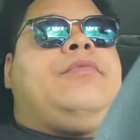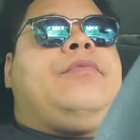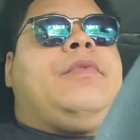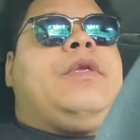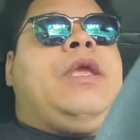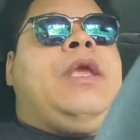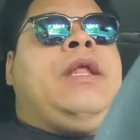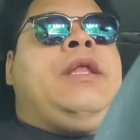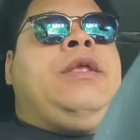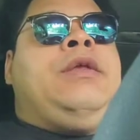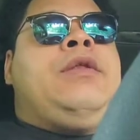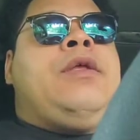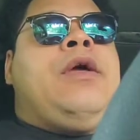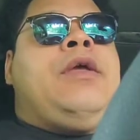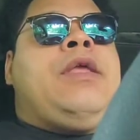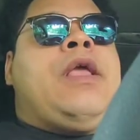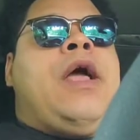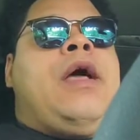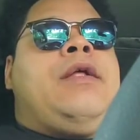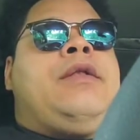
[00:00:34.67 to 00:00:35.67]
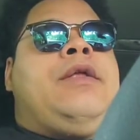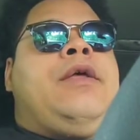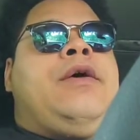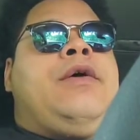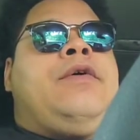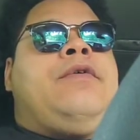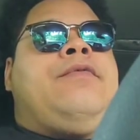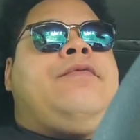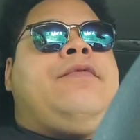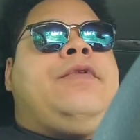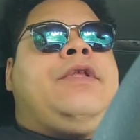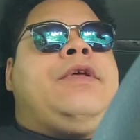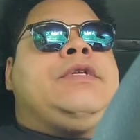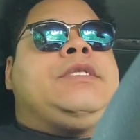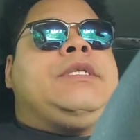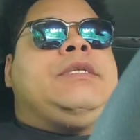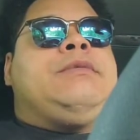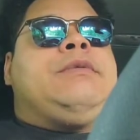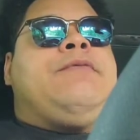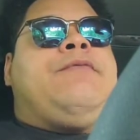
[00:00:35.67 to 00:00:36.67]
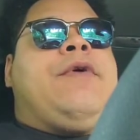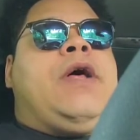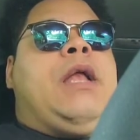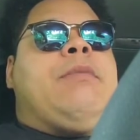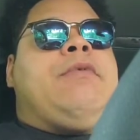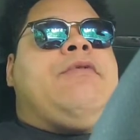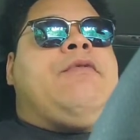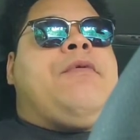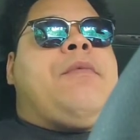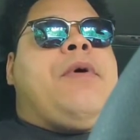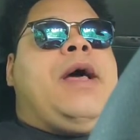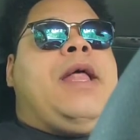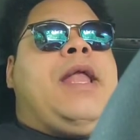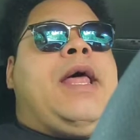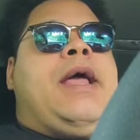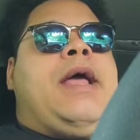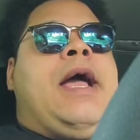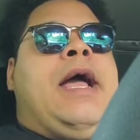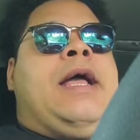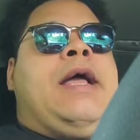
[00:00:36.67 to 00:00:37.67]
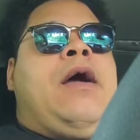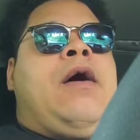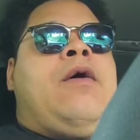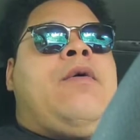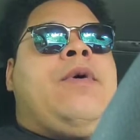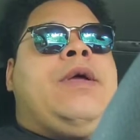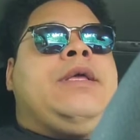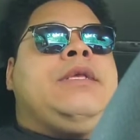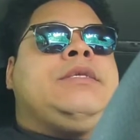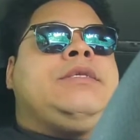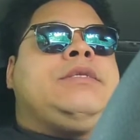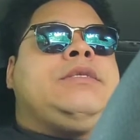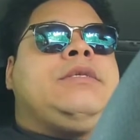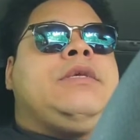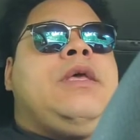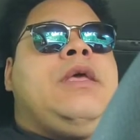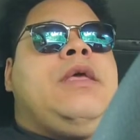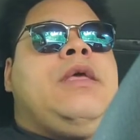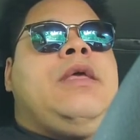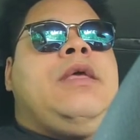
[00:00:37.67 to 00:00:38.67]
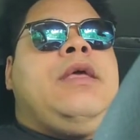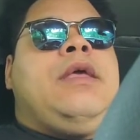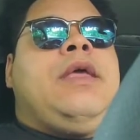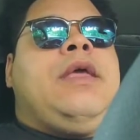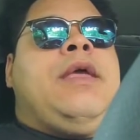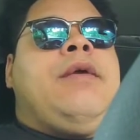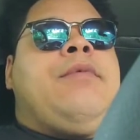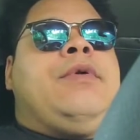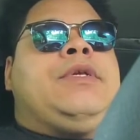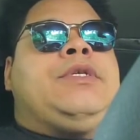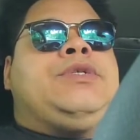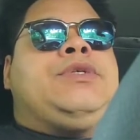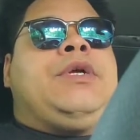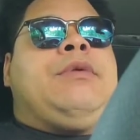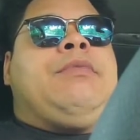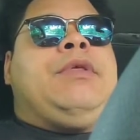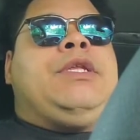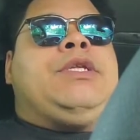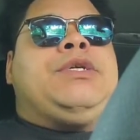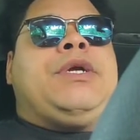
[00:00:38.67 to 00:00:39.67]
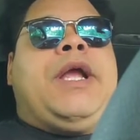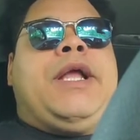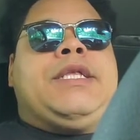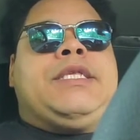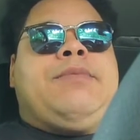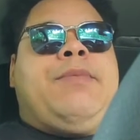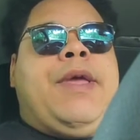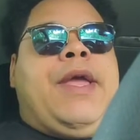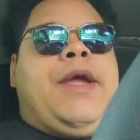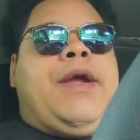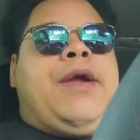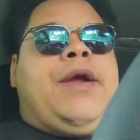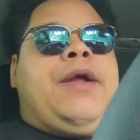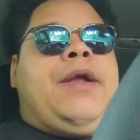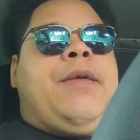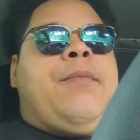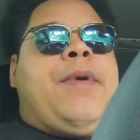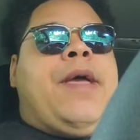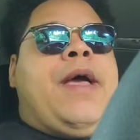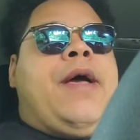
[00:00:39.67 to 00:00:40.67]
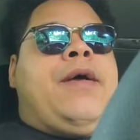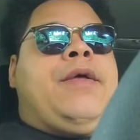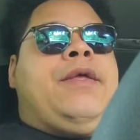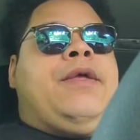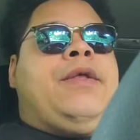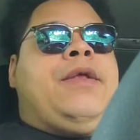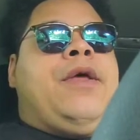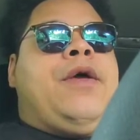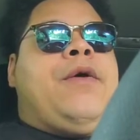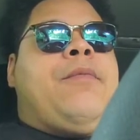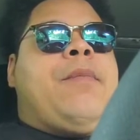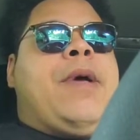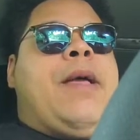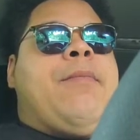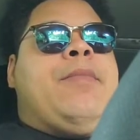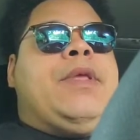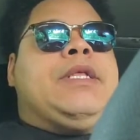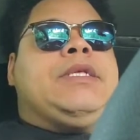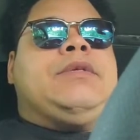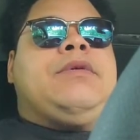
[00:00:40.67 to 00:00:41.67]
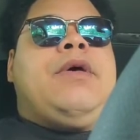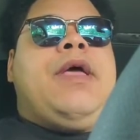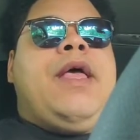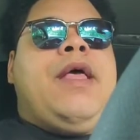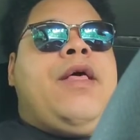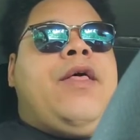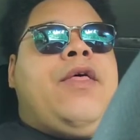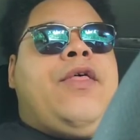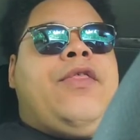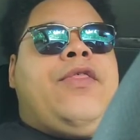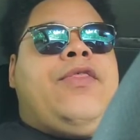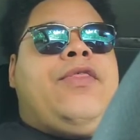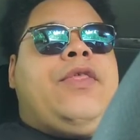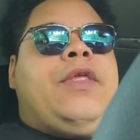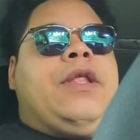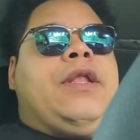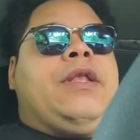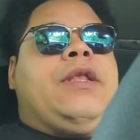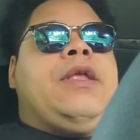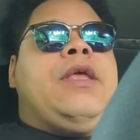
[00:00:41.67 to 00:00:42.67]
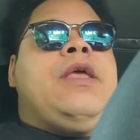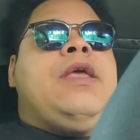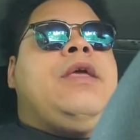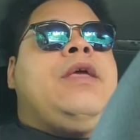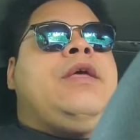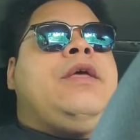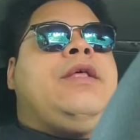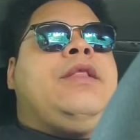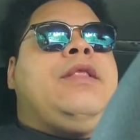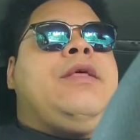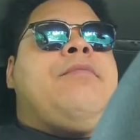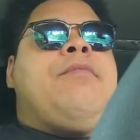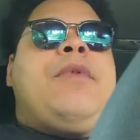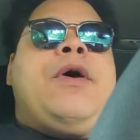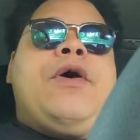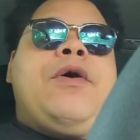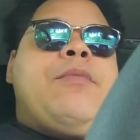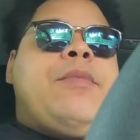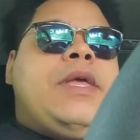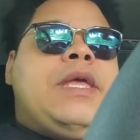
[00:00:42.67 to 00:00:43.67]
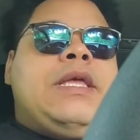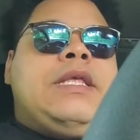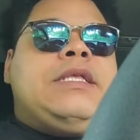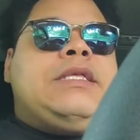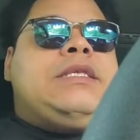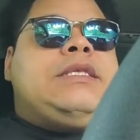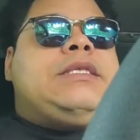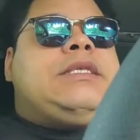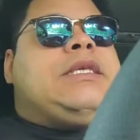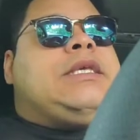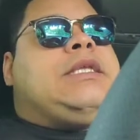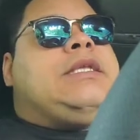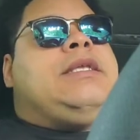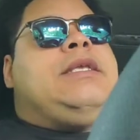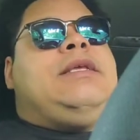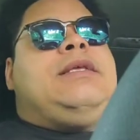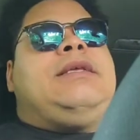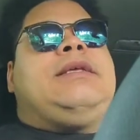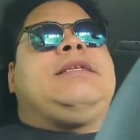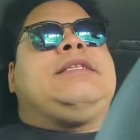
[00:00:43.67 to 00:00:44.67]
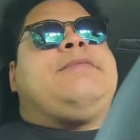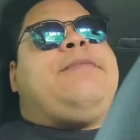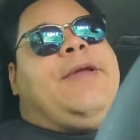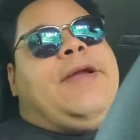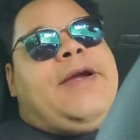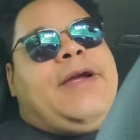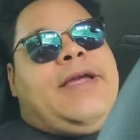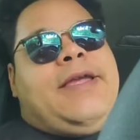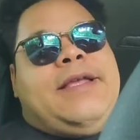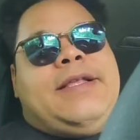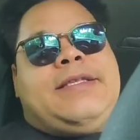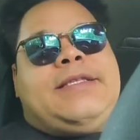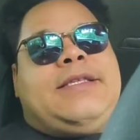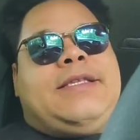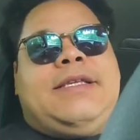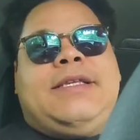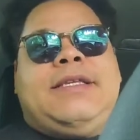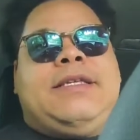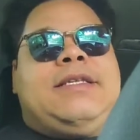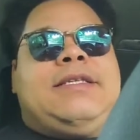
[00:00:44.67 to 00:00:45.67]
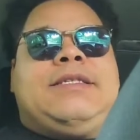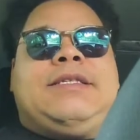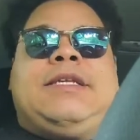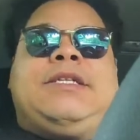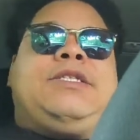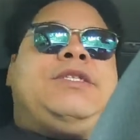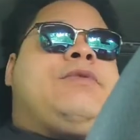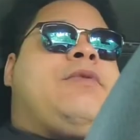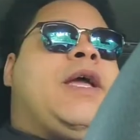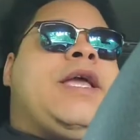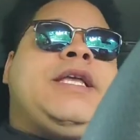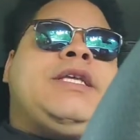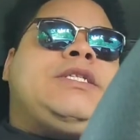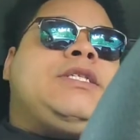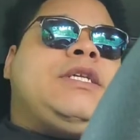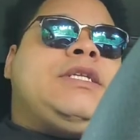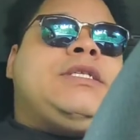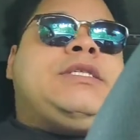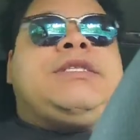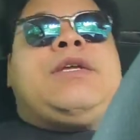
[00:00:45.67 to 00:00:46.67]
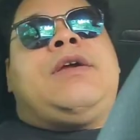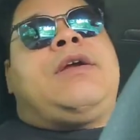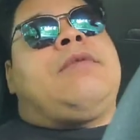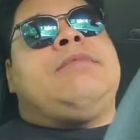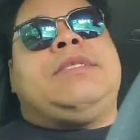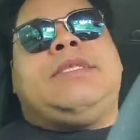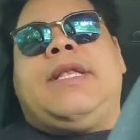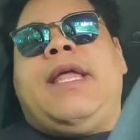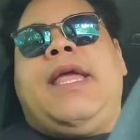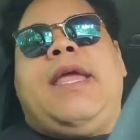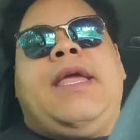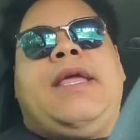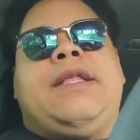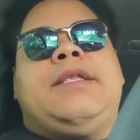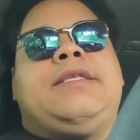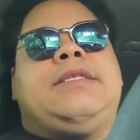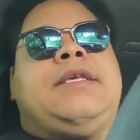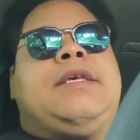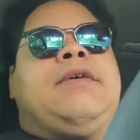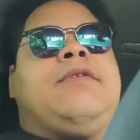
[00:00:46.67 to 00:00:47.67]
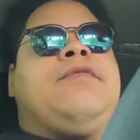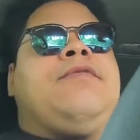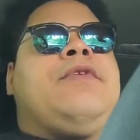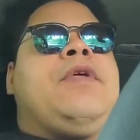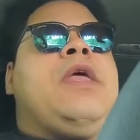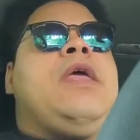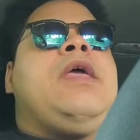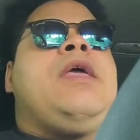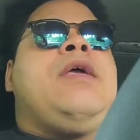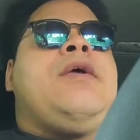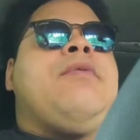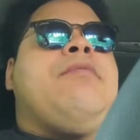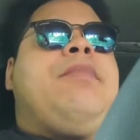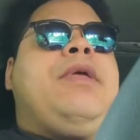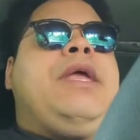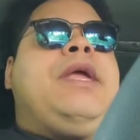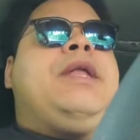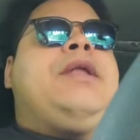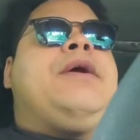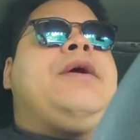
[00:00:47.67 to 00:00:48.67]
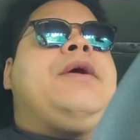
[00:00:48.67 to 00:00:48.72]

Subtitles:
And y'all know, for those that's been following me for a while, I always am extremely transparent about, my mental health and the moments and experiences, situations, circumstance of being